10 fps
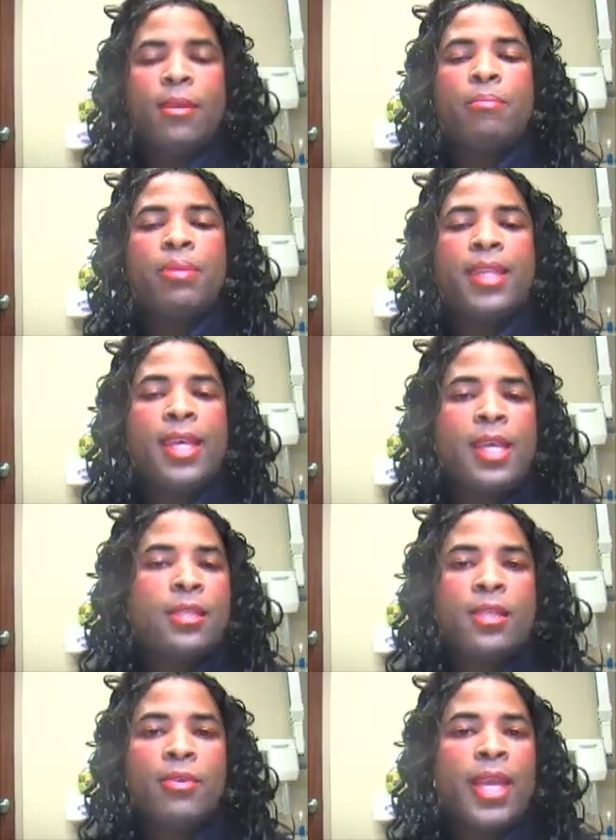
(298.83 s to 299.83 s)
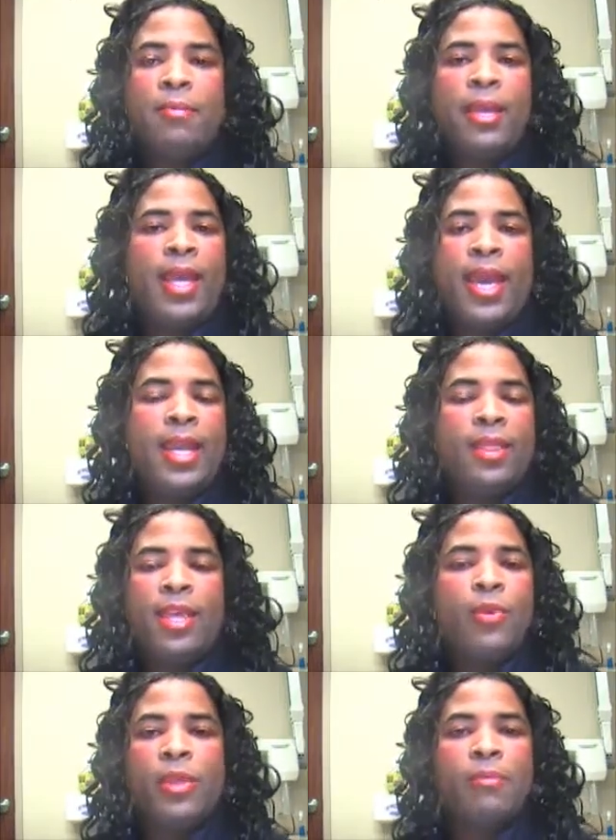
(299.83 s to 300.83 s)
Please don't get me
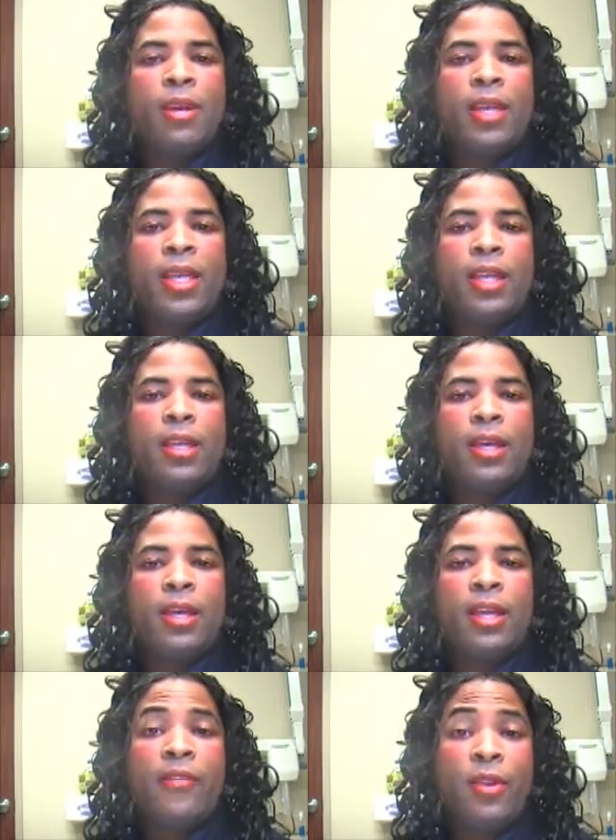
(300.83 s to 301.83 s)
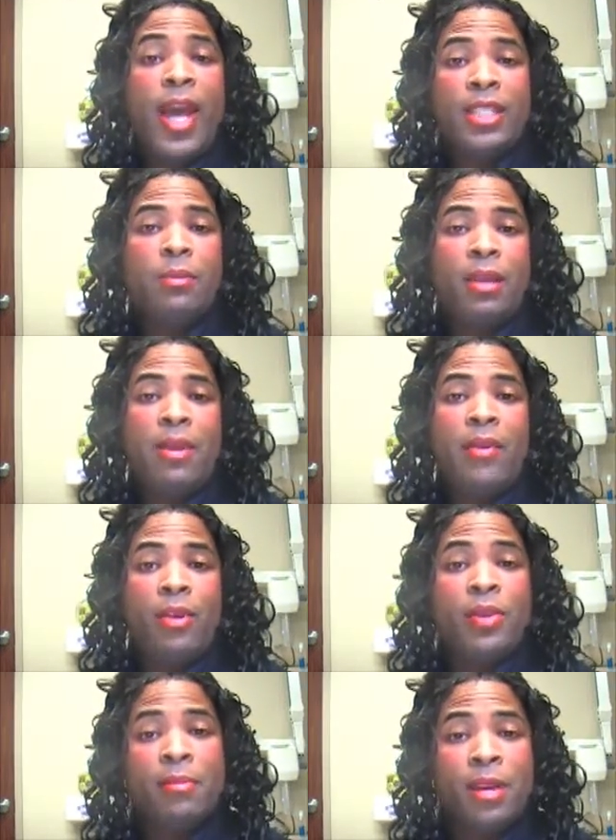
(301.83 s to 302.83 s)
anything with a marquee cut. If you ask me to marry
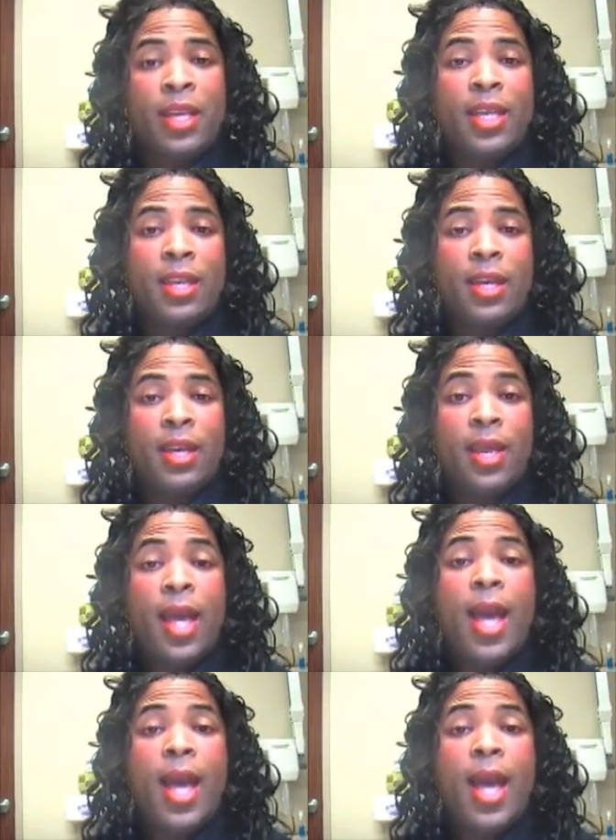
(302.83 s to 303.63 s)
you with a marquee cut,